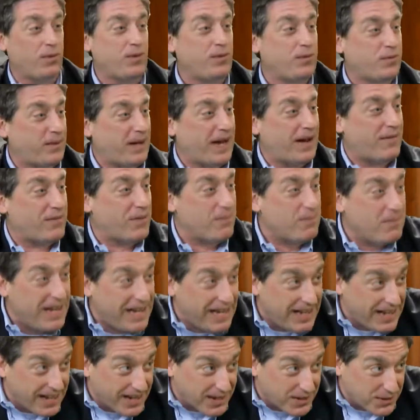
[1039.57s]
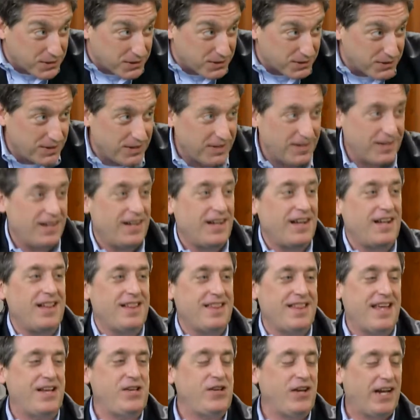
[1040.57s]
we have the meetings,
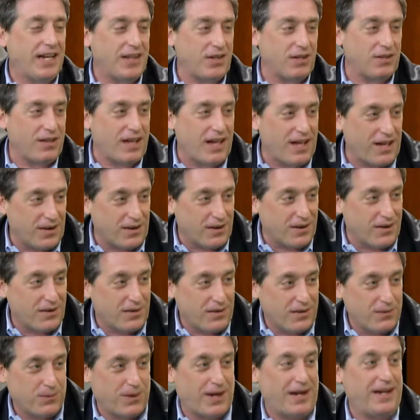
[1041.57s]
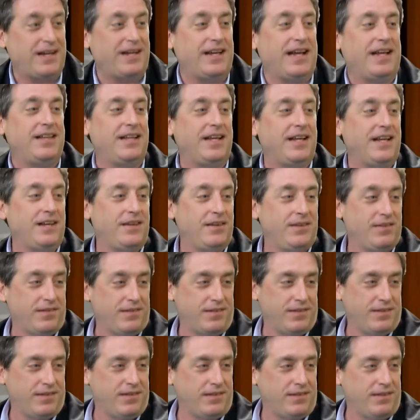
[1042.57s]
then you get the letter, right? And then
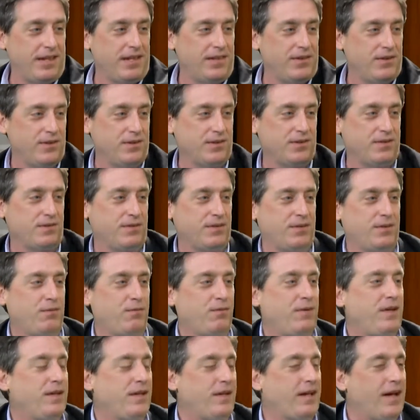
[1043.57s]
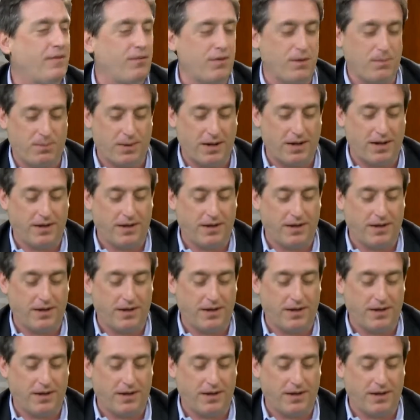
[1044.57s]
there's the fee that you have to pay.